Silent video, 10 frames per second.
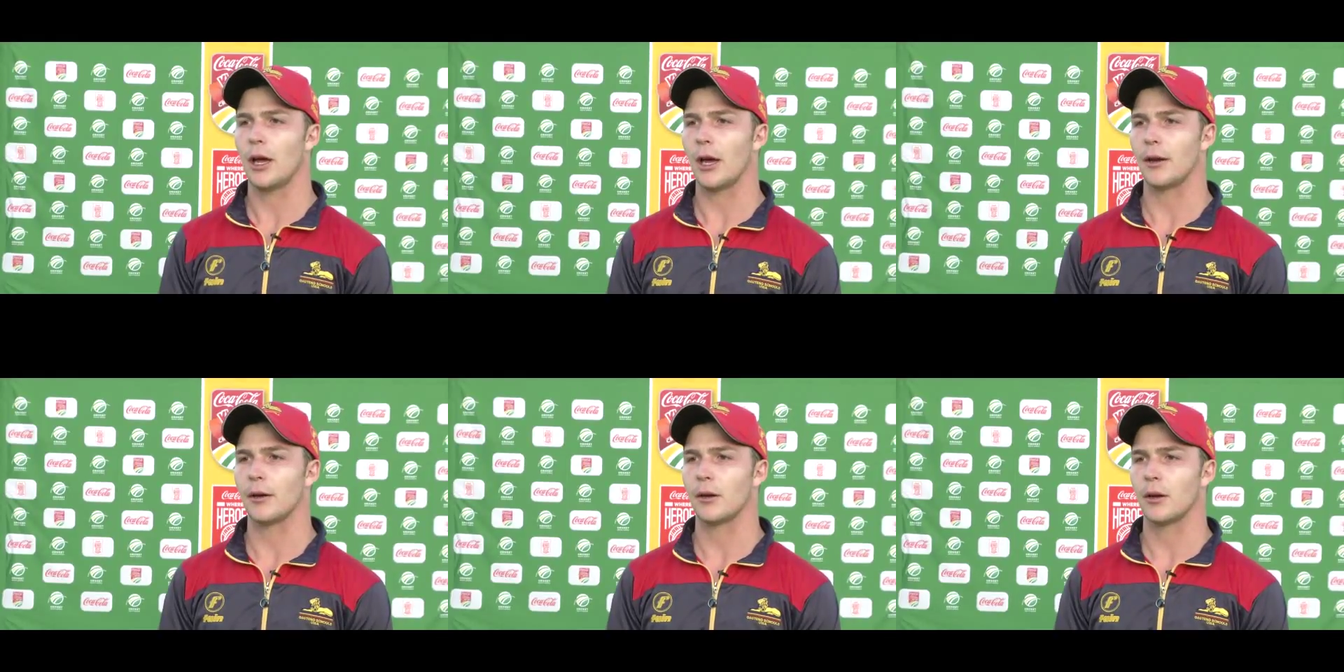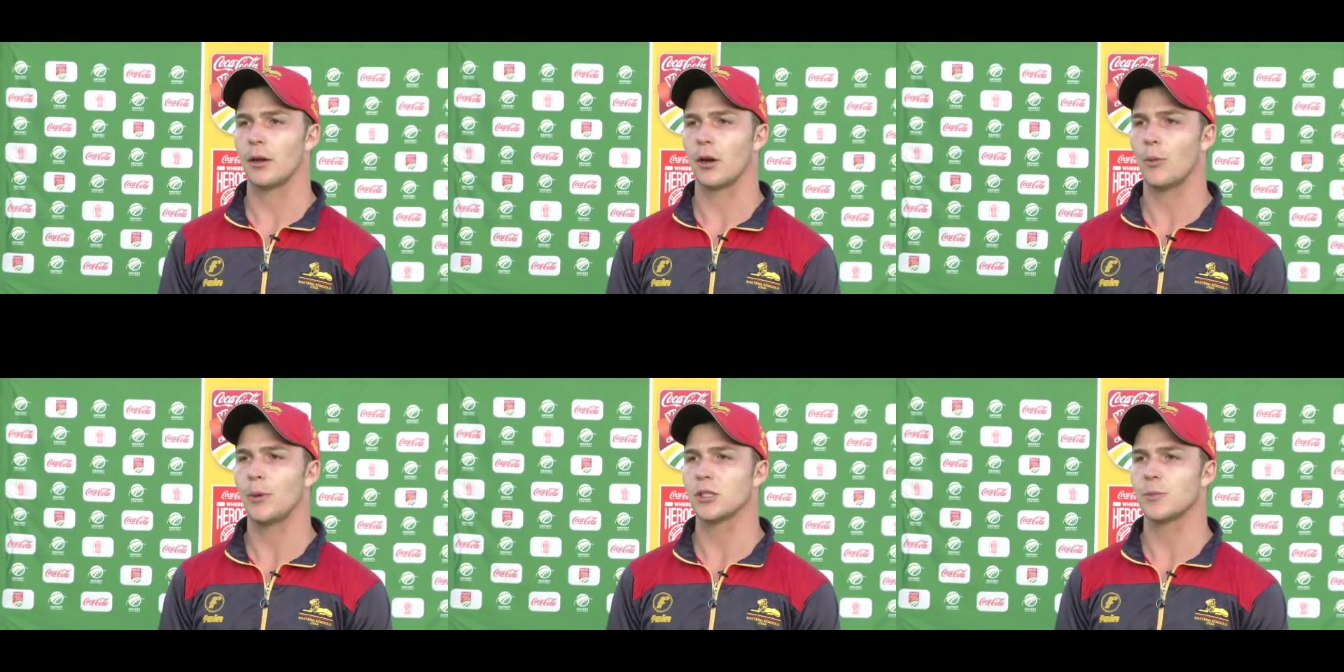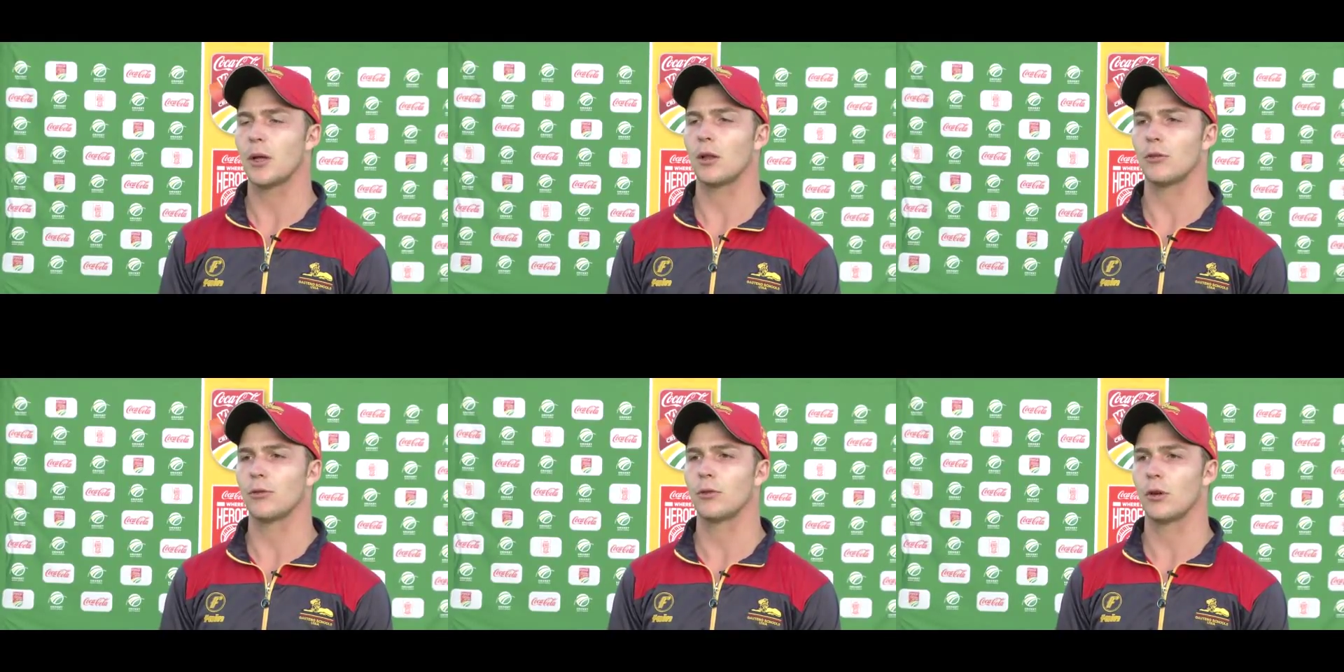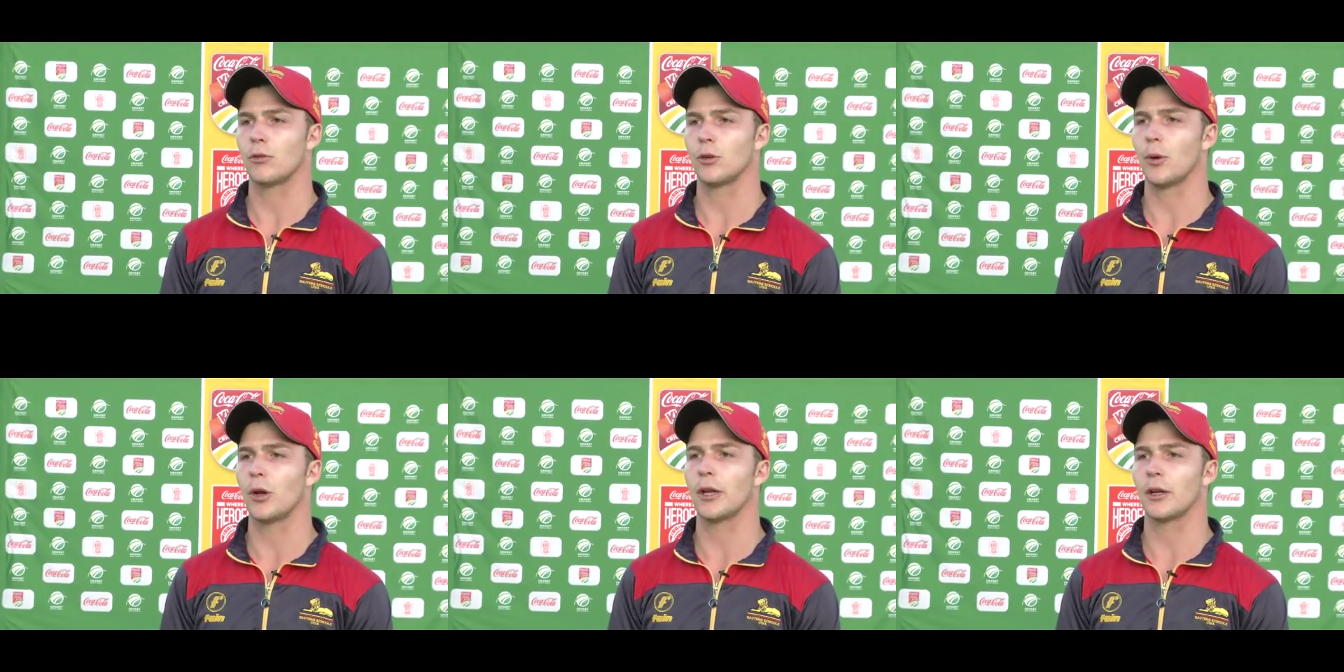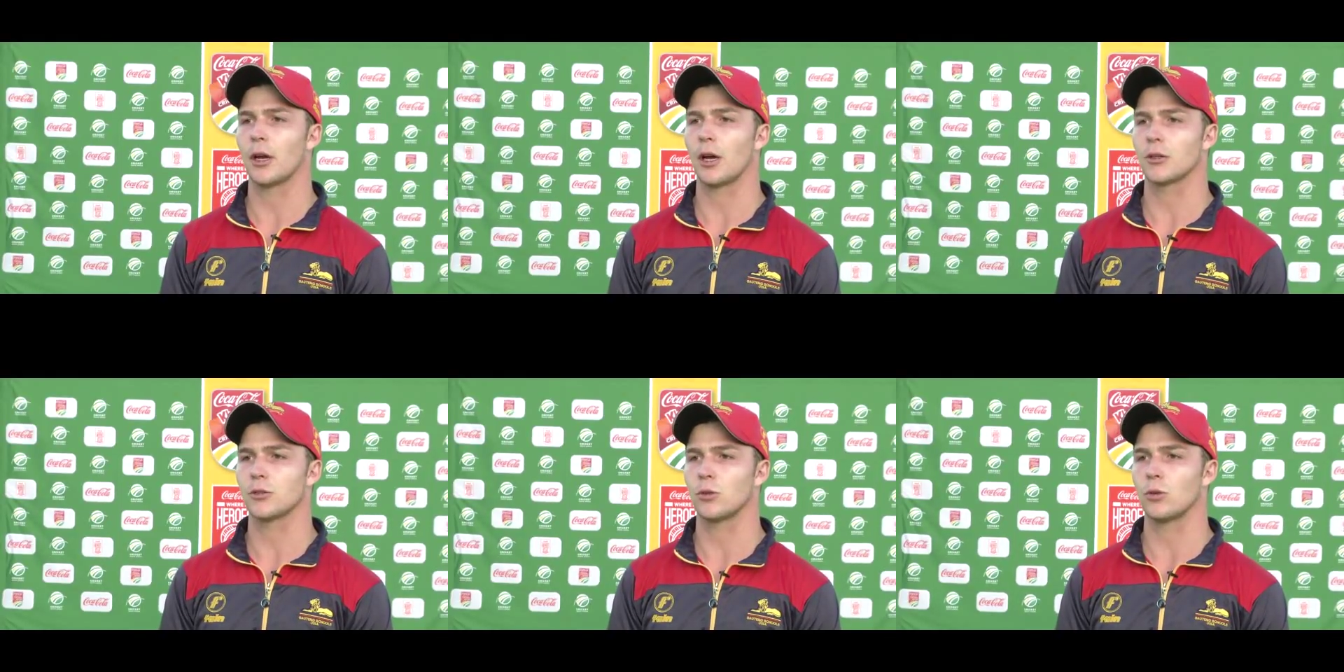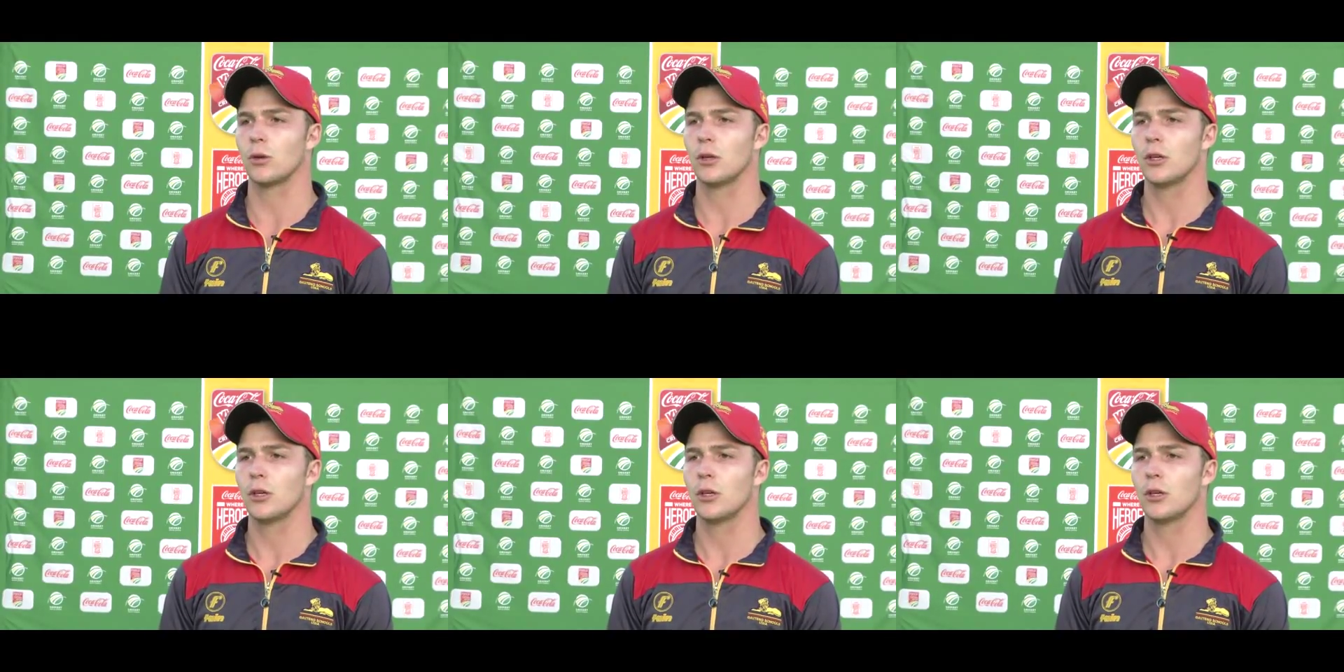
and an opening spell of, of good bowling uh, saw,